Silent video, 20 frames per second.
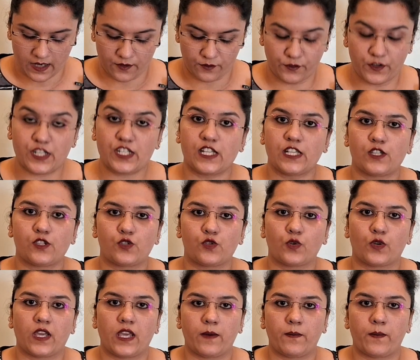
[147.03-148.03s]
wishes
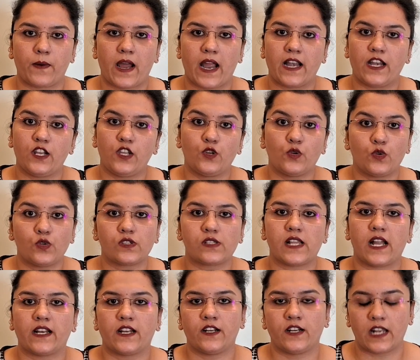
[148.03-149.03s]
to keep and use
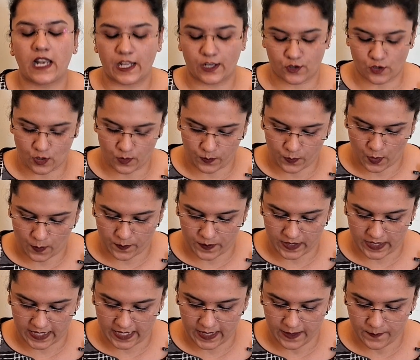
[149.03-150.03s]
that intellectual
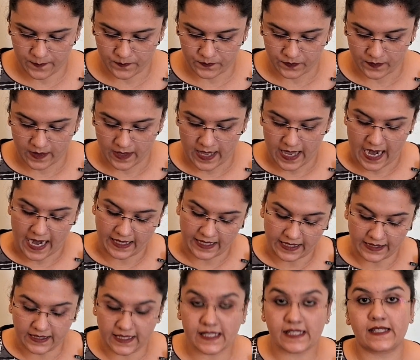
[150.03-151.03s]
property. And
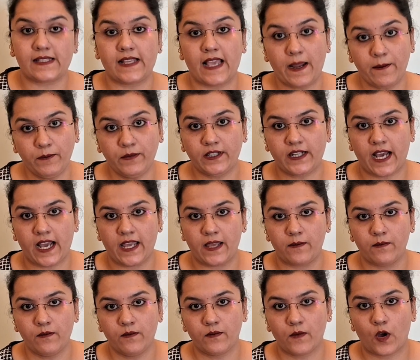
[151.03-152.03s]
at the same
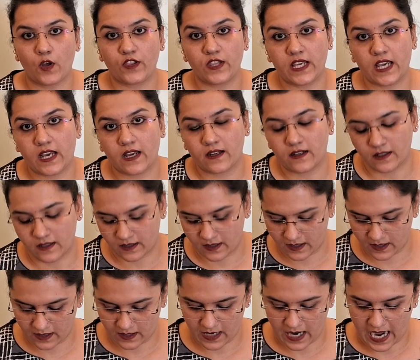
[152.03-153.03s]
time, on the
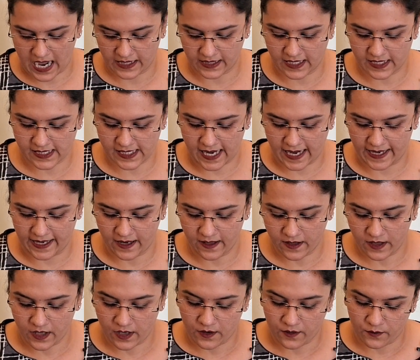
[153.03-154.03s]
other side,
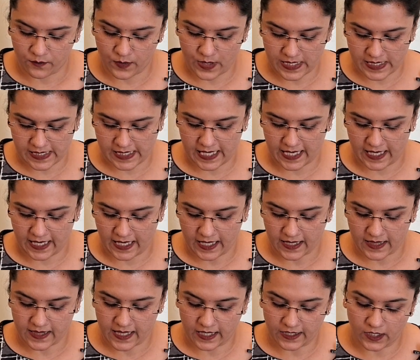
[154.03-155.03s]
we
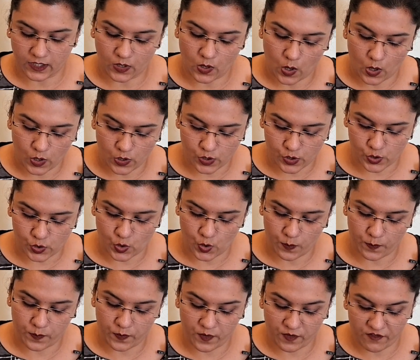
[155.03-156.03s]
see that it also
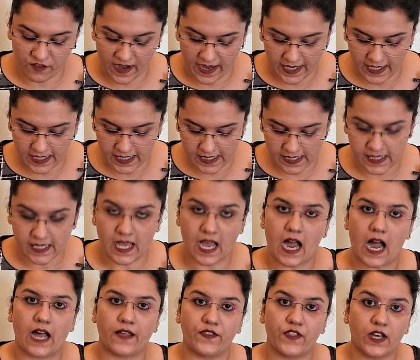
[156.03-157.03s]
prevents
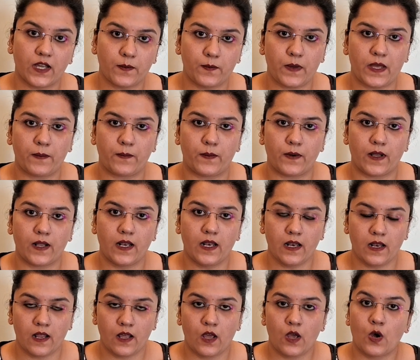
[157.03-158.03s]
other
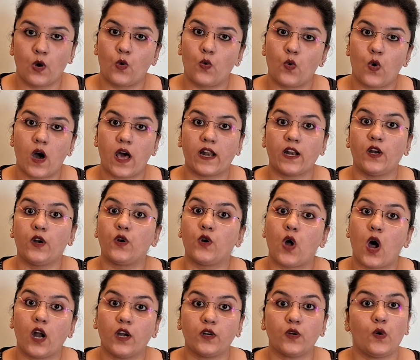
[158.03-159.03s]
people who are
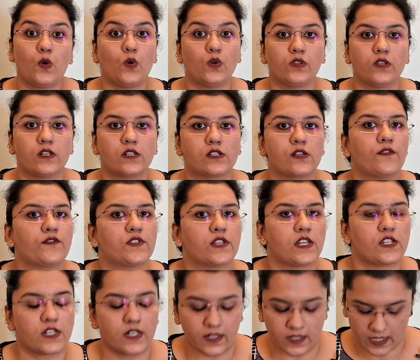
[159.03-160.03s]
not owners of
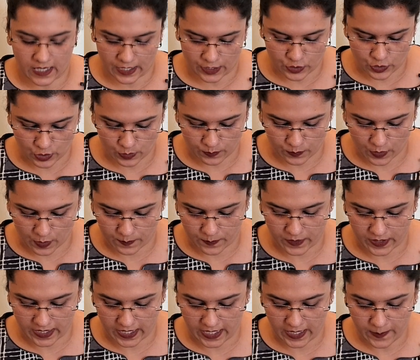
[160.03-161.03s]
such intellectual
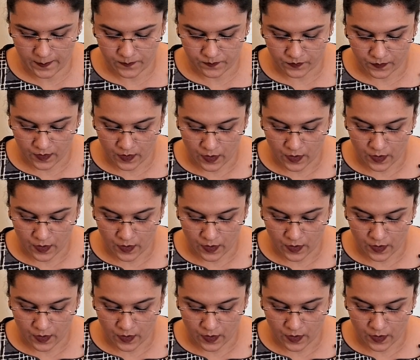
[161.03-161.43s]
property